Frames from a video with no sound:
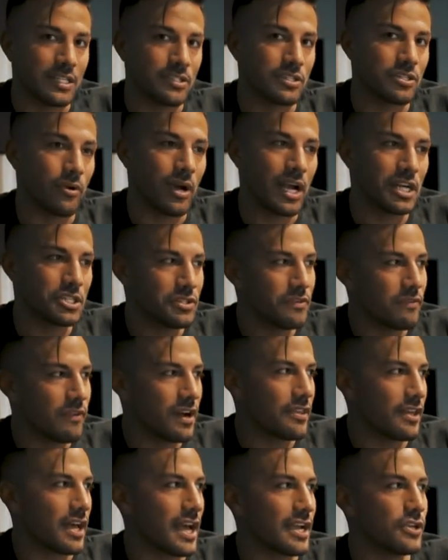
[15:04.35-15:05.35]
And so I actually
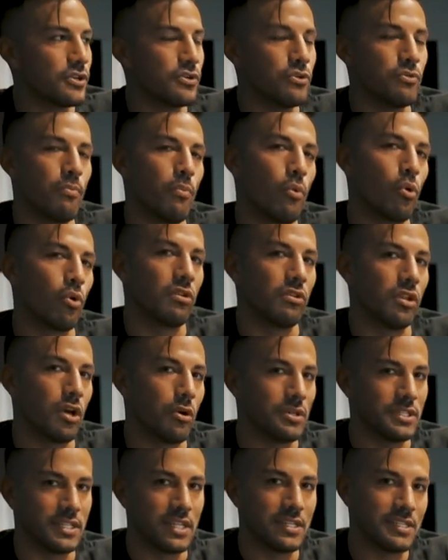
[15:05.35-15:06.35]
find that I can do more
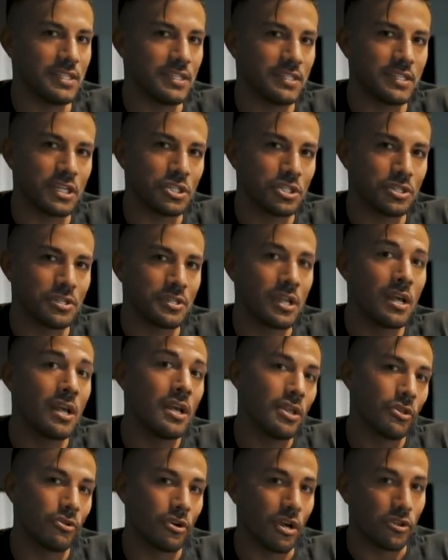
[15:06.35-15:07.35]
low intensity sessions
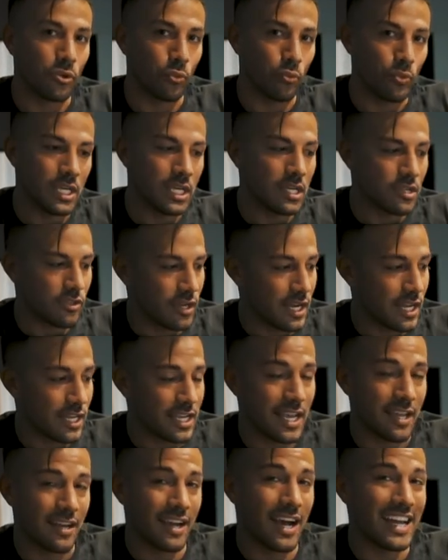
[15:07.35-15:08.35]
throughout the week than I
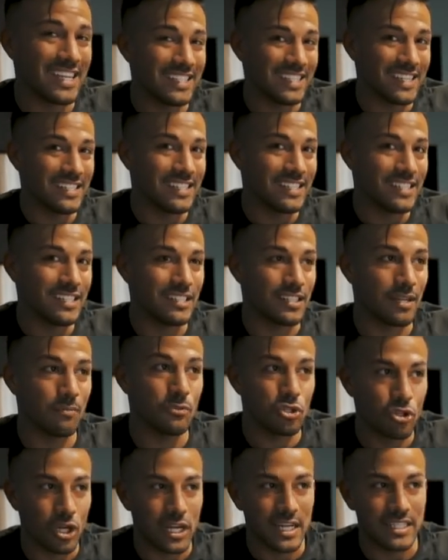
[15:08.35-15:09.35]
can high intensity because
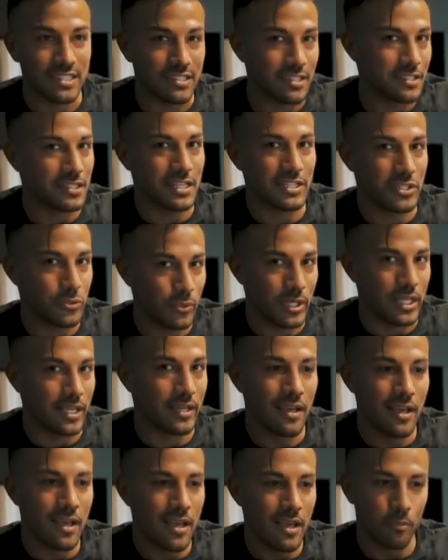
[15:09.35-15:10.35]
I'm training six days a
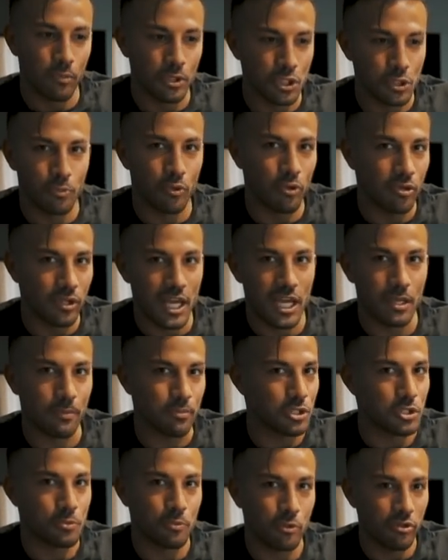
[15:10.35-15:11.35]
week. Push, pull, leg,
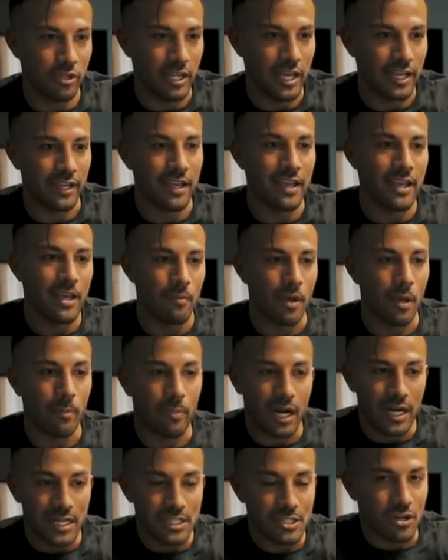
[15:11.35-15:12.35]
push, pull, leg. My
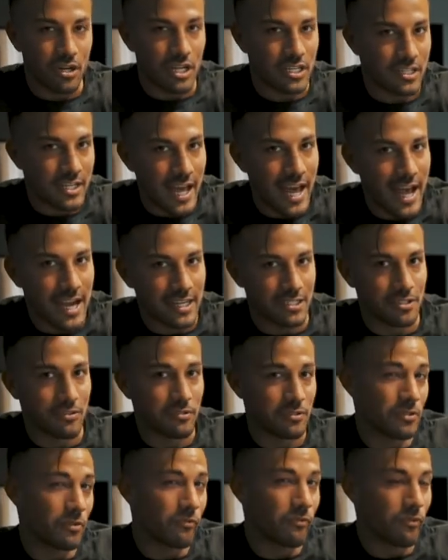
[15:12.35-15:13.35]
body's already taxed.
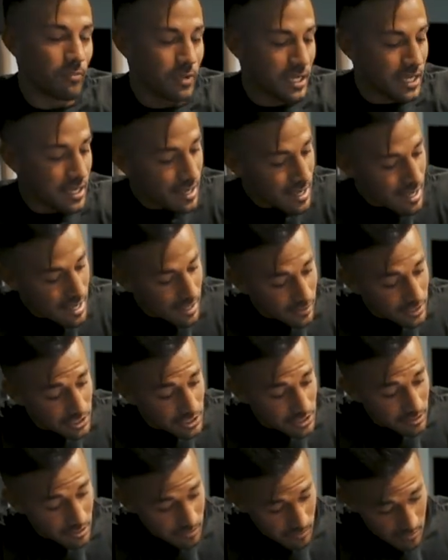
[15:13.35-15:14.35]
And so for me,
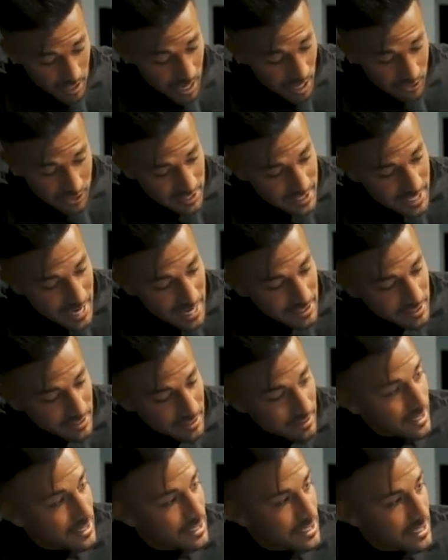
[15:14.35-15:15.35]
this is not that
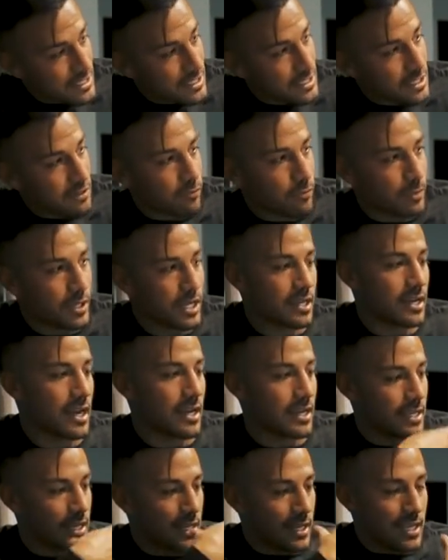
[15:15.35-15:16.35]
taxing. It's easy for me to
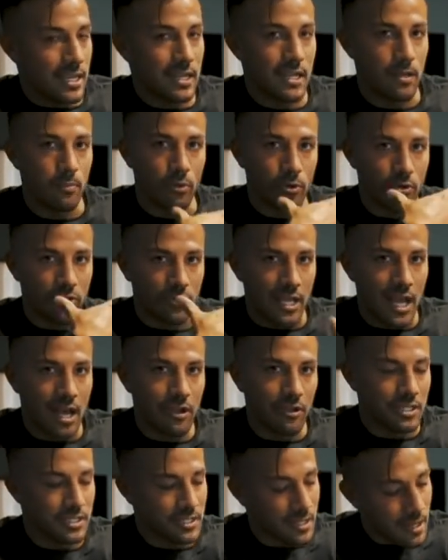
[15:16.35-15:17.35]
kind of get in and burn the
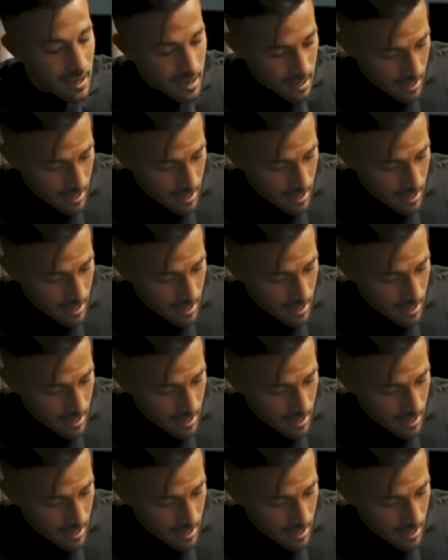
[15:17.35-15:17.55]
calories.